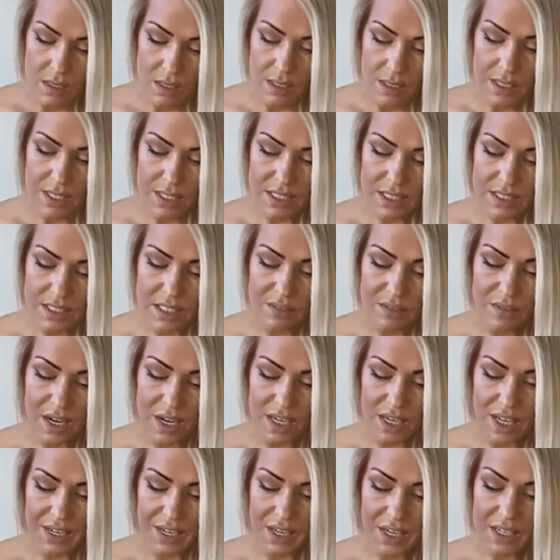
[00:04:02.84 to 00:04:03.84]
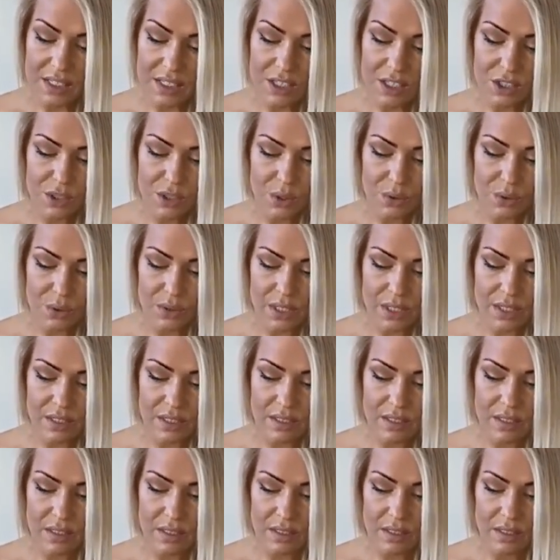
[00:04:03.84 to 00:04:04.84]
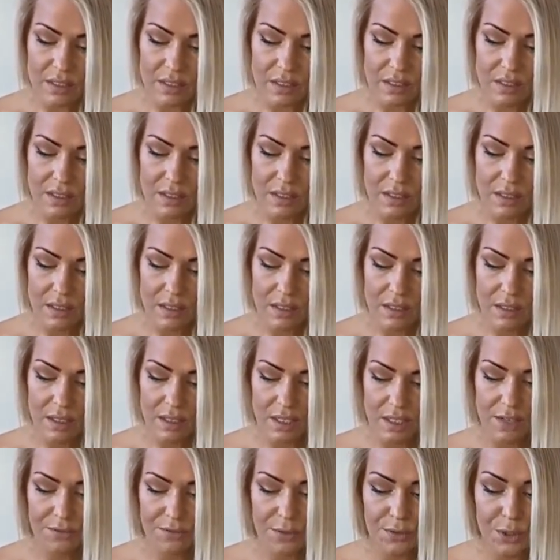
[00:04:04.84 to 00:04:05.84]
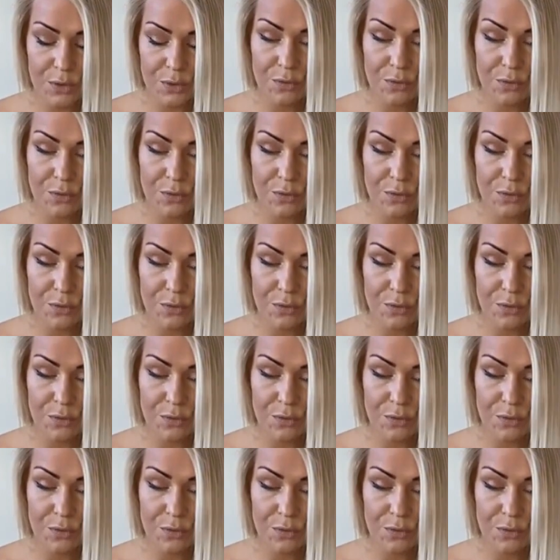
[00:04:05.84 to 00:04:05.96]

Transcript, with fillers: Kristín Vala Ragnarsdóttir, Clifford